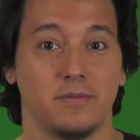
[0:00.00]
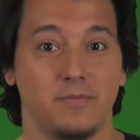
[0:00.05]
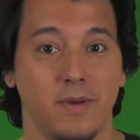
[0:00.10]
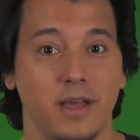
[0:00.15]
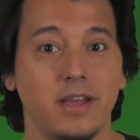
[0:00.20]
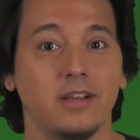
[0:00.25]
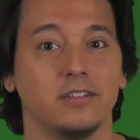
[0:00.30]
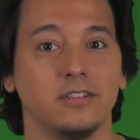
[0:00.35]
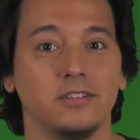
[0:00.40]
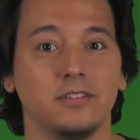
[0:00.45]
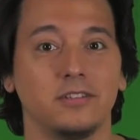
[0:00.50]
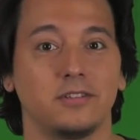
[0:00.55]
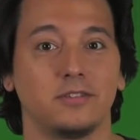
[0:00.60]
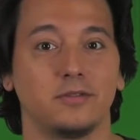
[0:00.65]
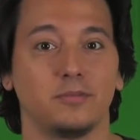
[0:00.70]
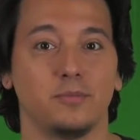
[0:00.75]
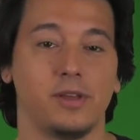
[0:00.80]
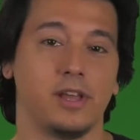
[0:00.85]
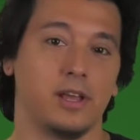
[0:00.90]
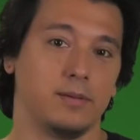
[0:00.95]
in
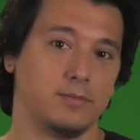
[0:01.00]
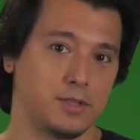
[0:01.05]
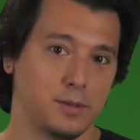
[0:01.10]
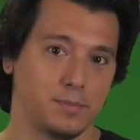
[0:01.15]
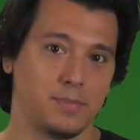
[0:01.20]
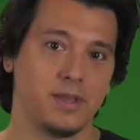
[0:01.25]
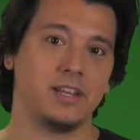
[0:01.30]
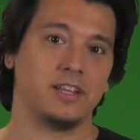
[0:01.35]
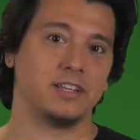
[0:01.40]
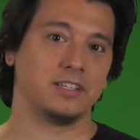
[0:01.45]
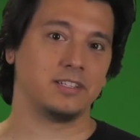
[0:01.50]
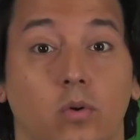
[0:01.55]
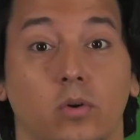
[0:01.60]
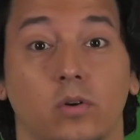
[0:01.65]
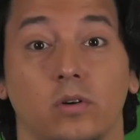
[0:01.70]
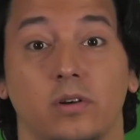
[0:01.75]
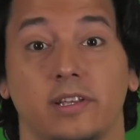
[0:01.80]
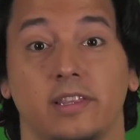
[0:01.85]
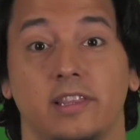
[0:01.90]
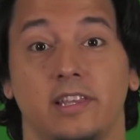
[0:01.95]
males, becomes the penis.
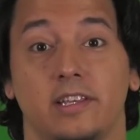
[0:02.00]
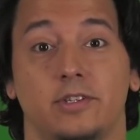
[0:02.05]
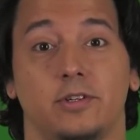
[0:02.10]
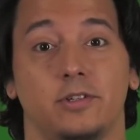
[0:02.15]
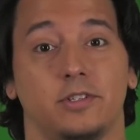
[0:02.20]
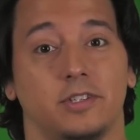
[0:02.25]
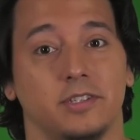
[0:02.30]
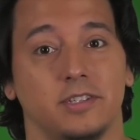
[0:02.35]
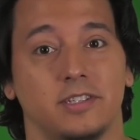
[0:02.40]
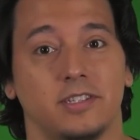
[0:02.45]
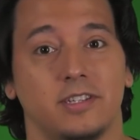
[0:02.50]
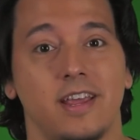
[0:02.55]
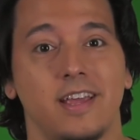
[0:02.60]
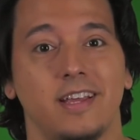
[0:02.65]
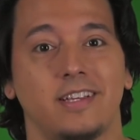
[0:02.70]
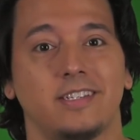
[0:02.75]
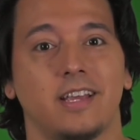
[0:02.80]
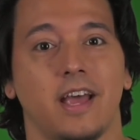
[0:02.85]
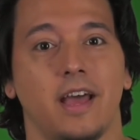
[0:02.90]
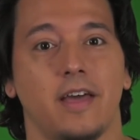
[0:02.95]
Or in lizards and
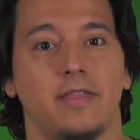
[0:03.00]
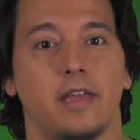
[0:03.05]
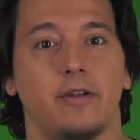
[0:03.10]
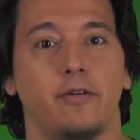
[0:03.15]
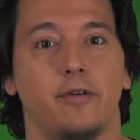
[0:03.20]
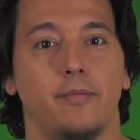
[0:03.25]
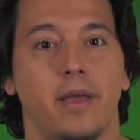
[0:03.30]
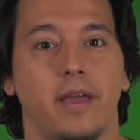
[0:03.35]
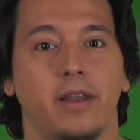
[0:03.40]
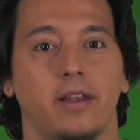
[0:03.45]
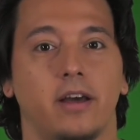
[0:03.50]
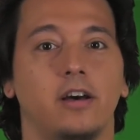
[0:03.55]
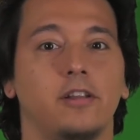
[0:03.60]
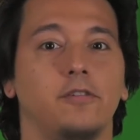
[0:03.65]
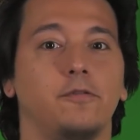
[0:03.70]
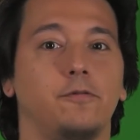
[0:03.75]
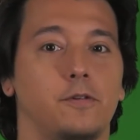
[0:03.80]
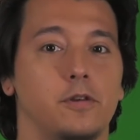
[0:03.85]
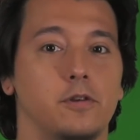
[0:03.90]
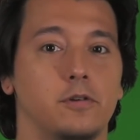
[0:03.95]
snakes, they remain
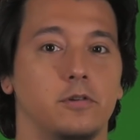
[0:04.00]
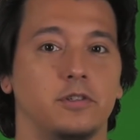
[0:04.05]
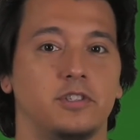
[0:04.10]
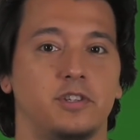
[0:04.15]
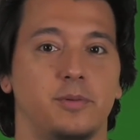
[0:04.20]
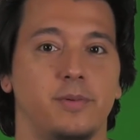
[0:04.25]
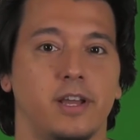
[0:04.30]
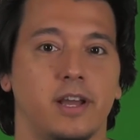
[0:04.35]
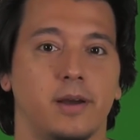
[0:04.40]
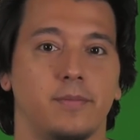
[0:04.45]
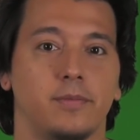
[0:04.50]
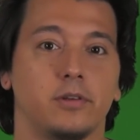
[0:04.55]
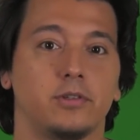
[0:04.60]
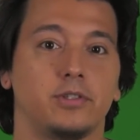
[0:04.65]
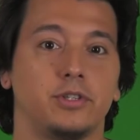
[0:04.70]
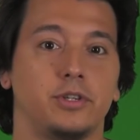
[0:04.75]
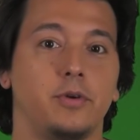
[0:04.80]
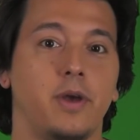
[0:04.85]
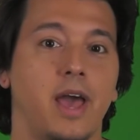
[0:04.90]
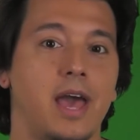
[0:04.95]
unfused to become
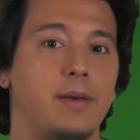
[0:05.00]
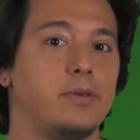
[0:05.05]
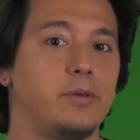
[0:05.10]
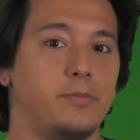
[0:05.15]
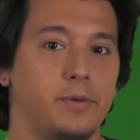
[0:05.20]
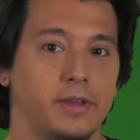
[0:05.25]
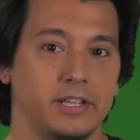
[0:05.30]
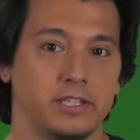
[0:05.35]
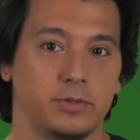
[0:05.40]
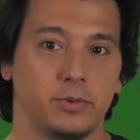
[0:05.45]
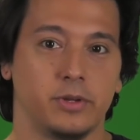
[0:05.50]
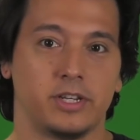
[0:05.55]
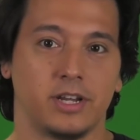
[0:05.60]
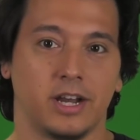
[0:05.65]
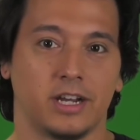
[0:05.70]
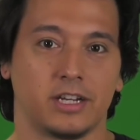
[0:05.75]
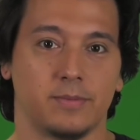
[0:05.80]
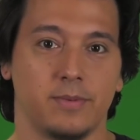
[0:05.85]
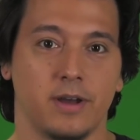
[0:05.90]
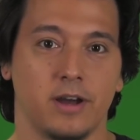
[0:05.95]
those two hemipenes we
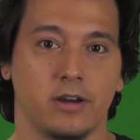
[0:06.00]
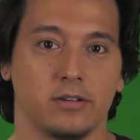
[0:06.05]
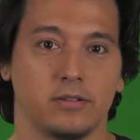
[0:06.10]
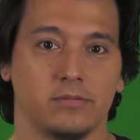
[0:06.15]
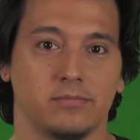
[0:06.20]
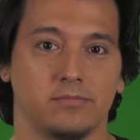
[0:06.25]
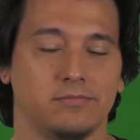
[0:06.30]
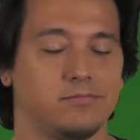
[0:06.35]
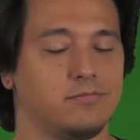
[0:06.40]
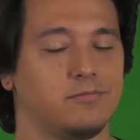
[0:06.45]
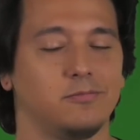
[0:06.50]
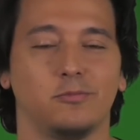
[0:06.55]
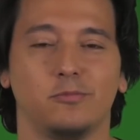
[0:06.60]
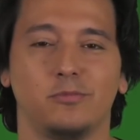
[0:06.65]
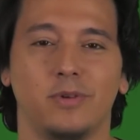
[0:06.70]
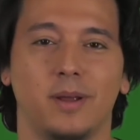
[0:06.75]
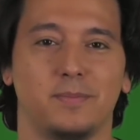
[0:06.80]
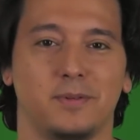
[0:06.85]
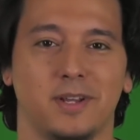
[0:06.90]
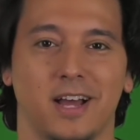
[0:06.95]
talked about.
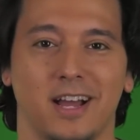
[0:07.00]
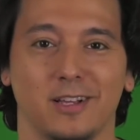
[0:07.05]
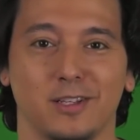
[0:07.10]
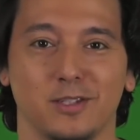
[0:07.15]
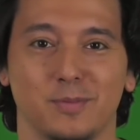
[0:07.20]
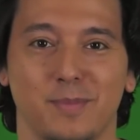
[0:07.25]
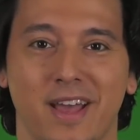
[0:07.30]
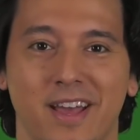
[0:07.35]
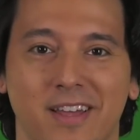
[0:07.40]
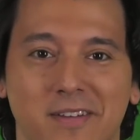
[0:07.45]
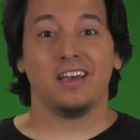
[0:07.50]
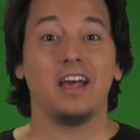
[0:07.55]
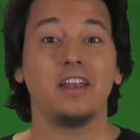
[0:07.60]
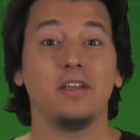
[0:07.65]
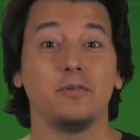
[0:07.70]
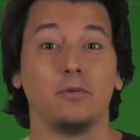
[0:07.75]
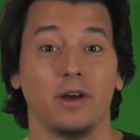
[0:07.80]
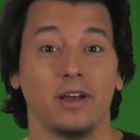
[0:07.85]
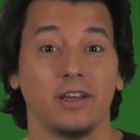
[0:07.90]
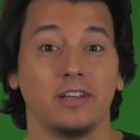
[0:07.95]
Reptiles, man.
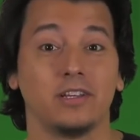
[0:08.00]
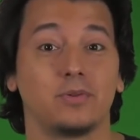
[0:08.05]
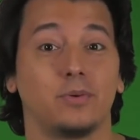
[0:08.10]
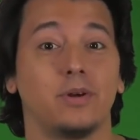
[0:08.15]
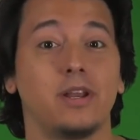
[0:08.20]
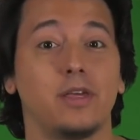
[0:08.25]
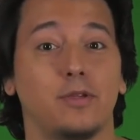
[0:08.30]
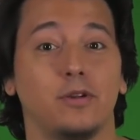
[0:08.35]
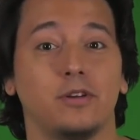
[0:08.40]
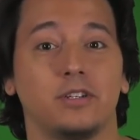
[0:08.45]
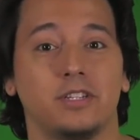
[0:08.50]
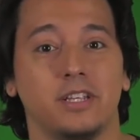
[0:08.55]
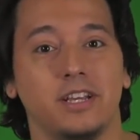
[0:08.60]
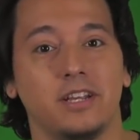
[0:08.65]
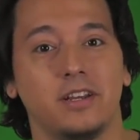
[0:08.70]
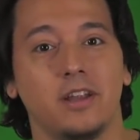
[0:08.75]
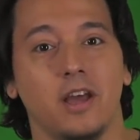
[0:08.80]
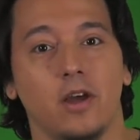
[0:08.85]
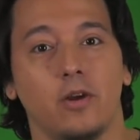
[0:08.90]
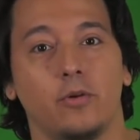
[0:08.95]
Anyway, in
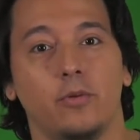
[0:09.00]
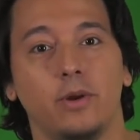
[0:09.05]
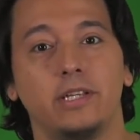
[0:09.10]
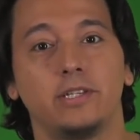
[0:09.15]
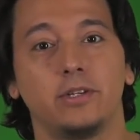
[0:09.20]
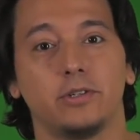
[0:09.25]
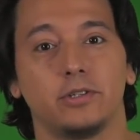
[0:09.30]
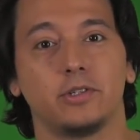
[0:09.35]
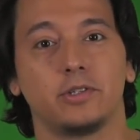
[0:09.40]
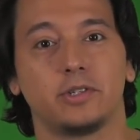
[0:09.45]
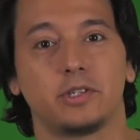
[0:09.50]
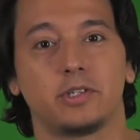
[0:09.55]
2013, researchers